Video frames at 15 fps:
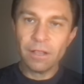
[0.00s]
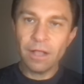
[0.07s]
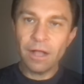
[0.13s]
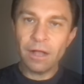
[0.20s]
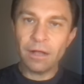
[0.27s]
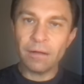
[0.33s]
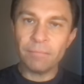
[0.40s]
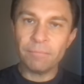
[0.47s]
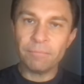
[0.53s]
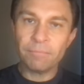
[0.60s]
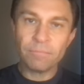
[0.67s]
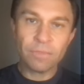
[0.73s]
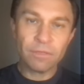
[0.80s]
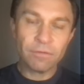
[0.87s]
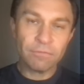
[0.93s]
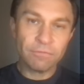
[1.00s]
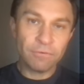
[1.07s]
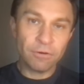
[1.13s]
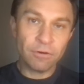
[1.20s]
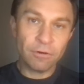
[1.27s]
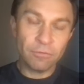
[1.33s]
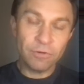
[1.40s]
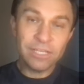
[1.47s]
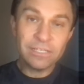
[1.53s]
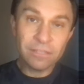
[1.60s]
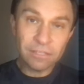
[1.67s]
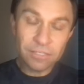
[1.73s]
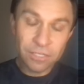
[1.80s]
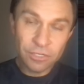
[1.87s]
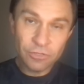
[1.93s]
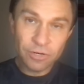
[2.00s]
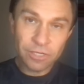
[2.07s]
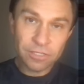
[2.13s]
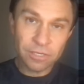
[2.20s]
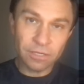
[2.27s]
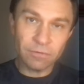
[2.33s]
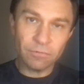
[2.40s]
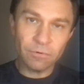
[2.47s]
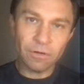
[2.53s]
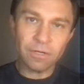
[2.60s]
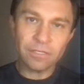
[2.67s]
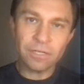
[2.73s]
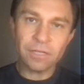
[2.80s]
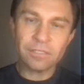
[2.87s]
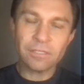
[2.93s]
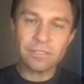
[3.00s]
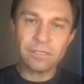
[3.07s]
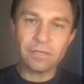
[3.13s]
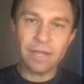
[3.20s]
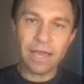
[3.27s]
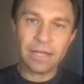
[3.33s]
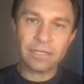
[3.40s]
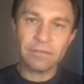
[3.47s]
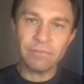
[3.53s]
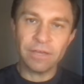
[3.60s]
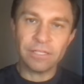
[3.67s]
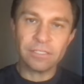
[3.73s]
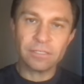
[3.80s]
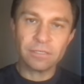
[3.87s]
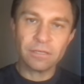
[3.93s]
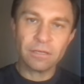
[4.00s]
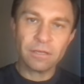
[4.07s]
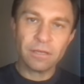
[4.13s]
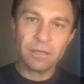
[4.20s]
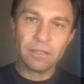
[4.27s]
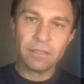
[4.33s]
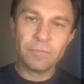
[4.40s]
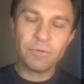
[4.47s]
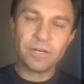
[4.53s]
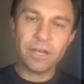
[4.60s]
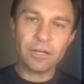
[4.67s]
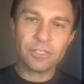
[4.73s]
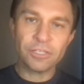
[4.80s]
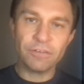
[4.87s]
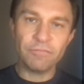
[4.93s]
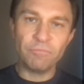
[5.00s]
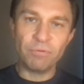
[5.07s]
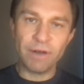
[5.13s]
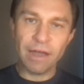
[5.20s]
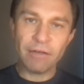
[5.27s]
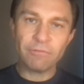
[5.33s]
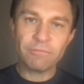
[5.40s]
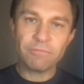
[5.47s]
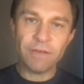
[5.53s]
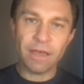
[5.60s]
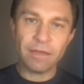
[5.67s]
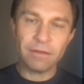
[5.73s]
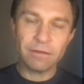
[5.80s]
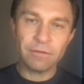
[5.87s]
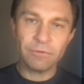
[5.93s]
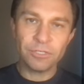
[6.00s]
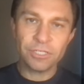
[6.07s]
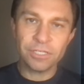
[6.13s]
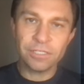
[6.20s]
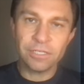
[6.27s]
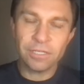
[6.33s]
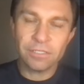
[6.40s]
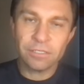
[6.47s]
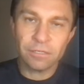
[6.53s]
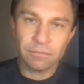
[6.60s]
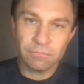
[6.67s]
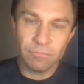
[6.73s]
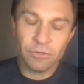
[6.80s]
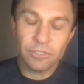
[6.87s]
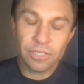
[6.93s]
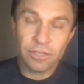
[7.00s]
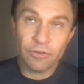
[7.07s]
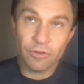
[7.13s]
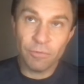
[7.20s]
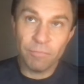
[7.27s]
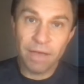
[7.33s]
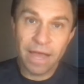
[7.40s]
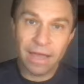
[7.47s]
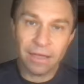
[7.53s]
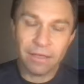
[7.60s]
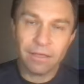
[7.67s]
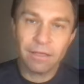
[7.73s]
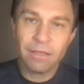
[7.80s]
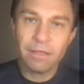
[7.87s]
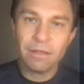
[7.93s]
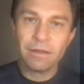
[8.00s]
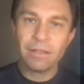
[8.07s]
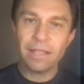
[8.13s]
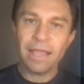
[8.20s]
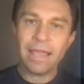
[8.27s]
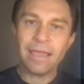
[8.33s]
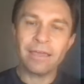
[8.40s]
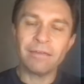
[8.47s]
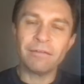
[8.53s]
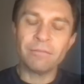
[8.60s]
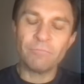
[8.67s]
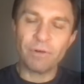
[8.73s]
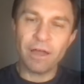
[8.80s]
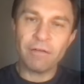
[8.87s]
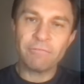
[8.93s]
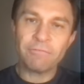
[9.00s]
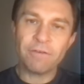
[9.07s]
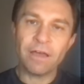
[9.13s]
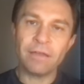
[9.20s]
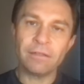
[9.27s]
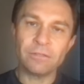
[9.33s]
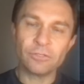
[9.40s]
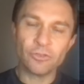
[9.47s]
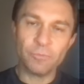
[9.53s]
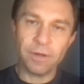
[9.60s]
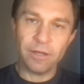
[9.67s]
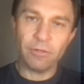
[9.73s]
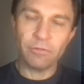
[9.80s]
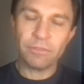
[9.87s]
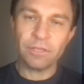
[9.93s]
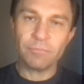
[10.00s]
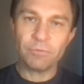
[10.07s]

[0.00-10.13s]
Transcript: For a reason that's interesting, what it does is it activates the production of brown fat, which exists mostly in your back. And brown fat is super healthy.